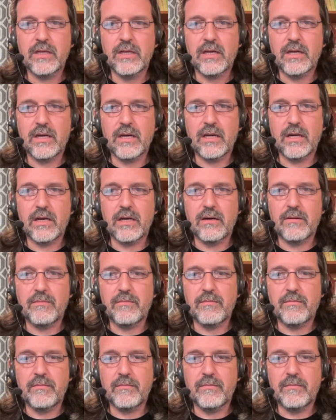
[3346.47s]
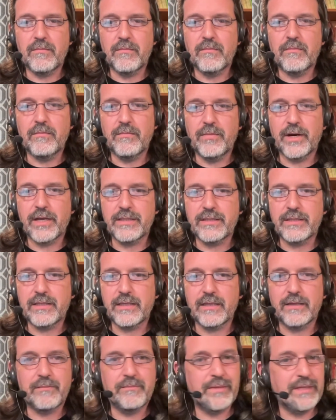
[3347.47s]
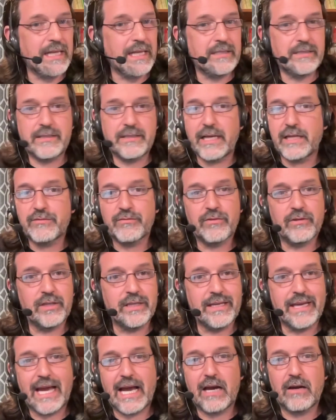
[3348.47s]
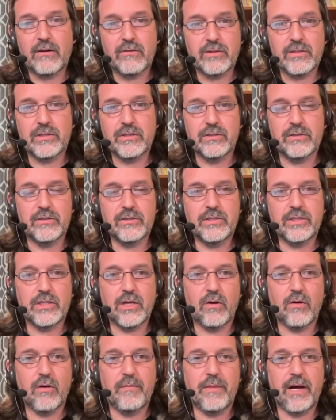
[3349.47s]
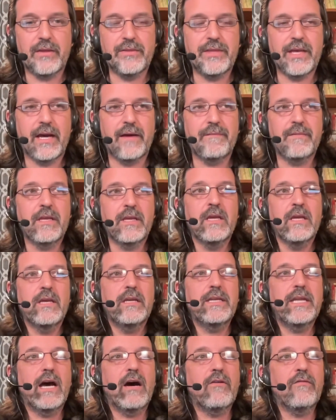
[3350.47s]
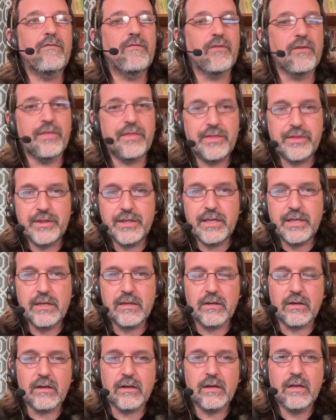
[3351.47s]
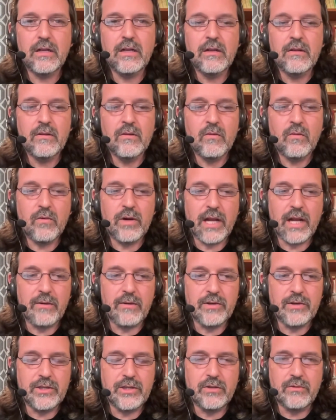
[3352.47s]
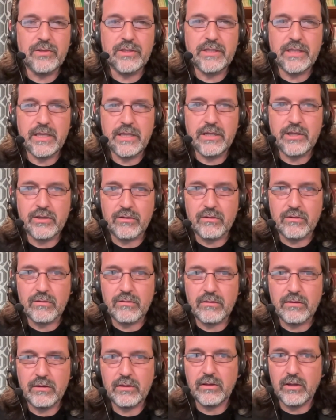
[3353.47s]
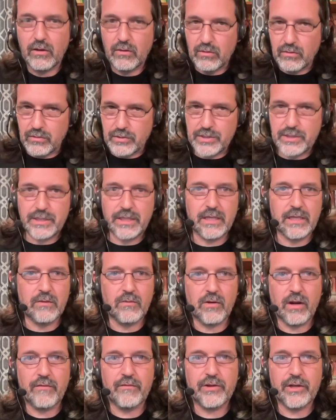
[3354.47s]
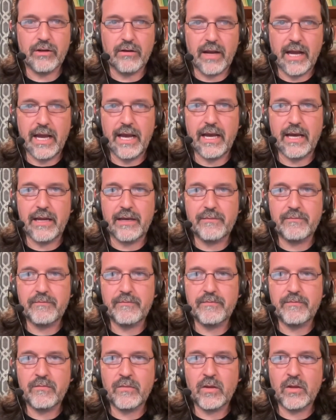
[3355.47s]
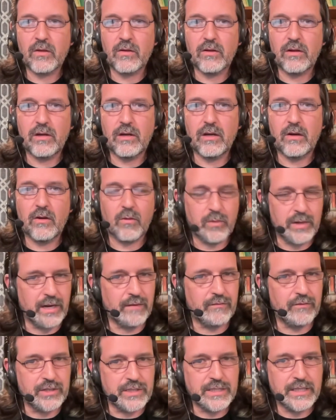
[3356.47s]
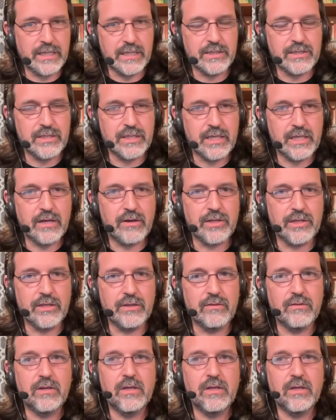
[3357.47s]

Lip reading: But that's really how to go about that. Now, for theater, what I would do is in your local city, wherever you're at, or whatever city is near you,